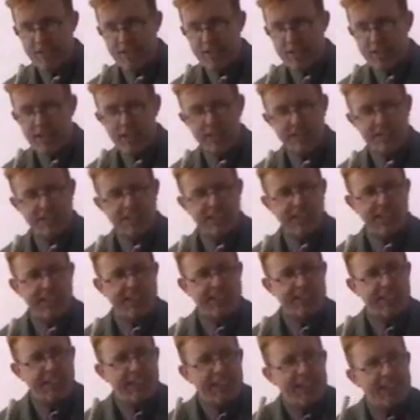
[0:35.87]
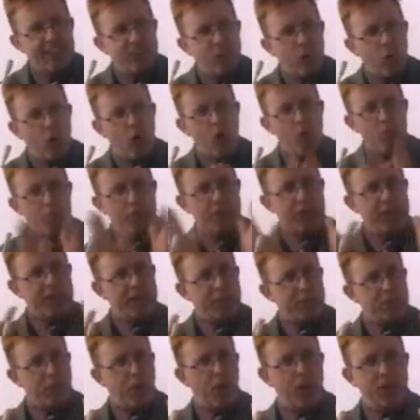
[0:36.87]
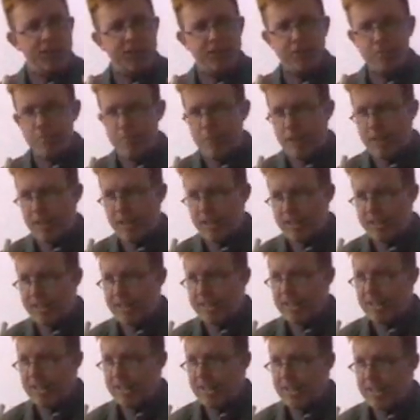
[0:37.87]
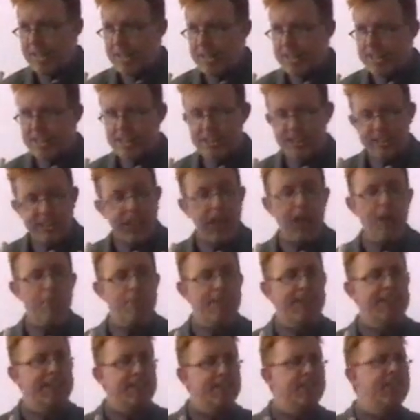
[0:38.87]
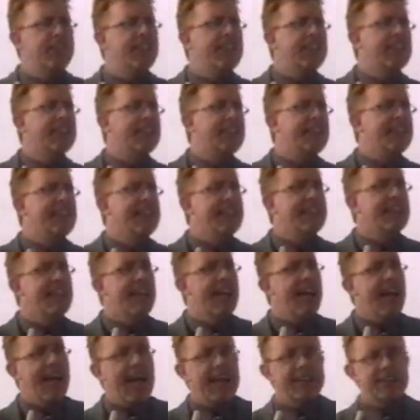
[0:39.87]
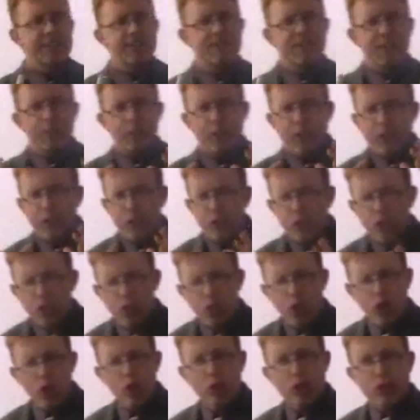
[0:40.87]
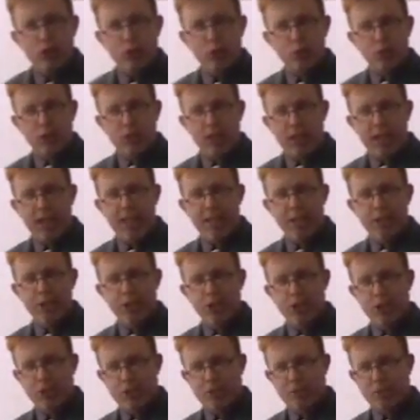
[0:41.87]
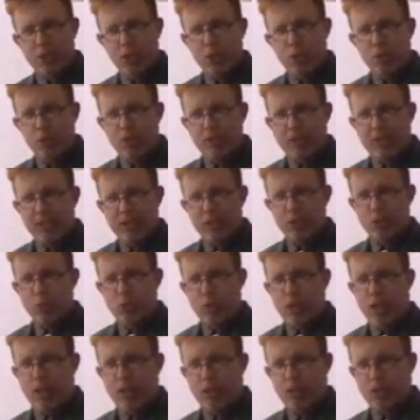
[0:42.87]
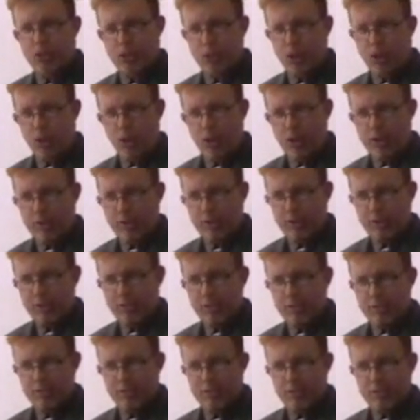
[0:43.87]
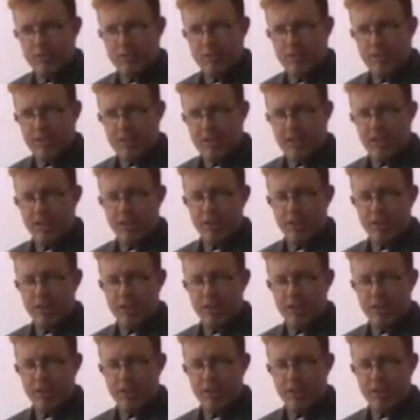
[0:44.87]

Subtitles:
Thus, he's opening the possibility that this coming Davidic king has a very close relationship with Israel's God. And in the